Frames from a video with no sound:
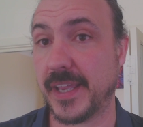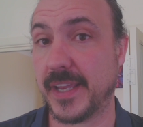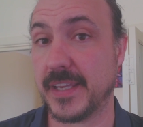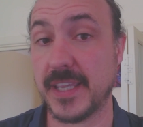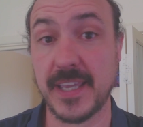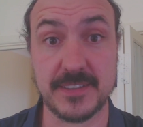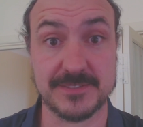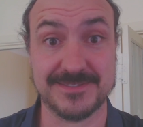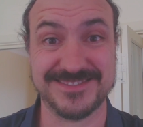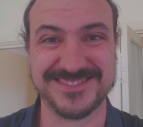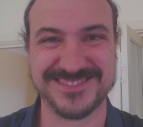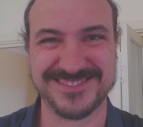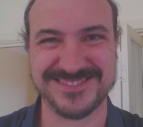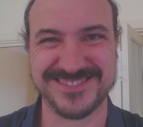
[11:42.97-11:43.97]
yeah,
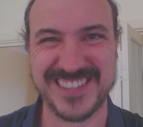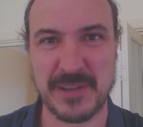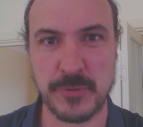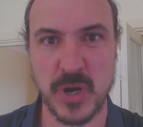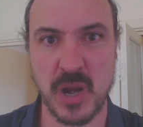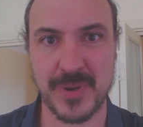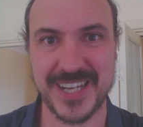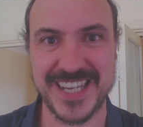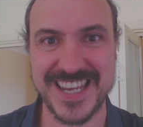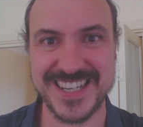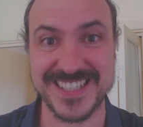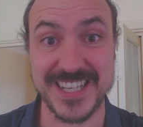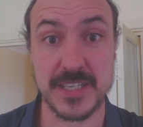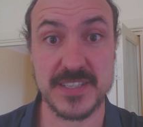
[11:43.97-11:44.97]
have a great weekend.
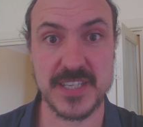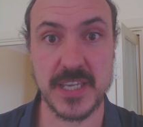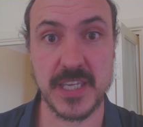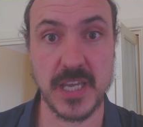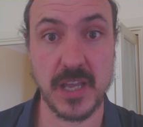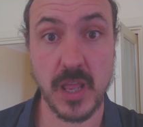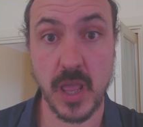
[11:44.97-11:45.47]
See ya.